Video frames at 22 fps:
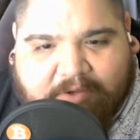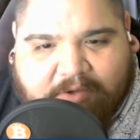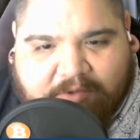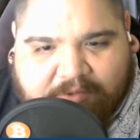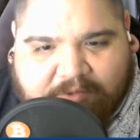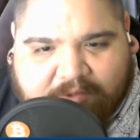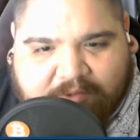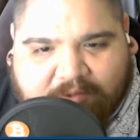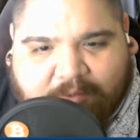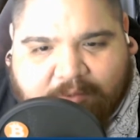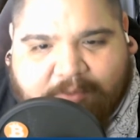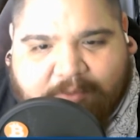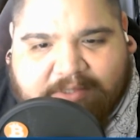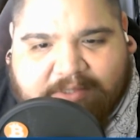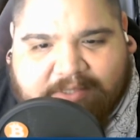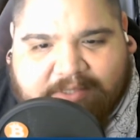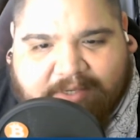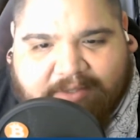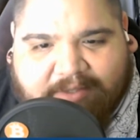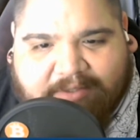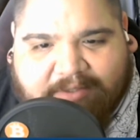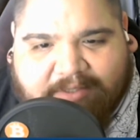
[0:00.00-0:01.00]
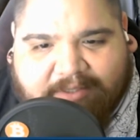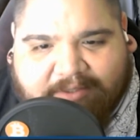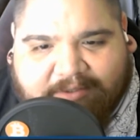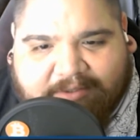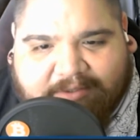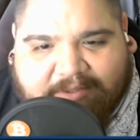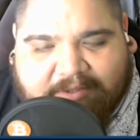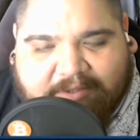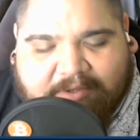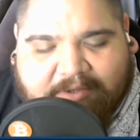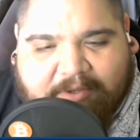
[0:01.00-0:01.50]
storytelling,
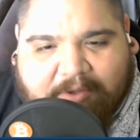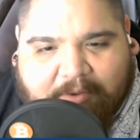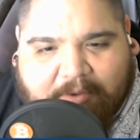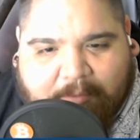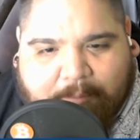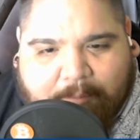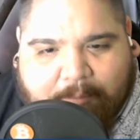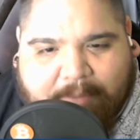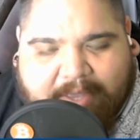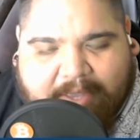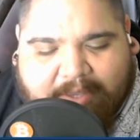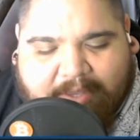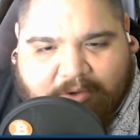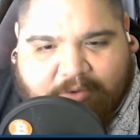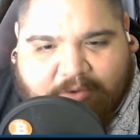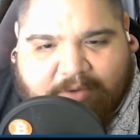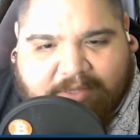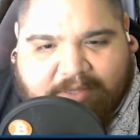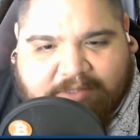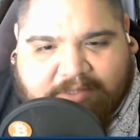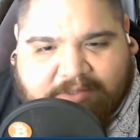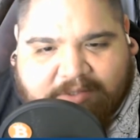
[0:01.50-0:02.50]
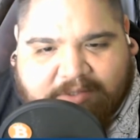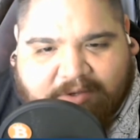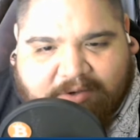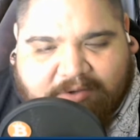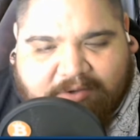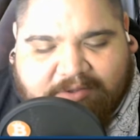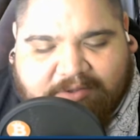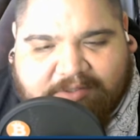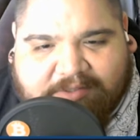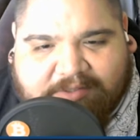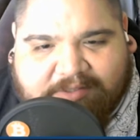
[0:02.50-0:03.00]
making great
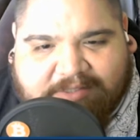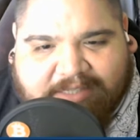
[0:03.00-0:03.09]
songs.